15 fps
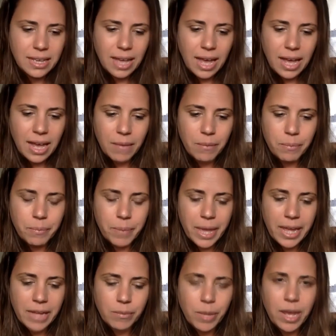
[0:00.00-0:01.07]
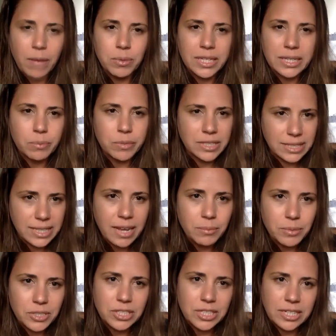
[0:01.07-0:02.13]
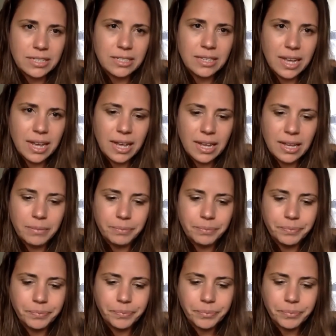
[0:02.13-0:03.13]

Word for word: um, bad public perception um,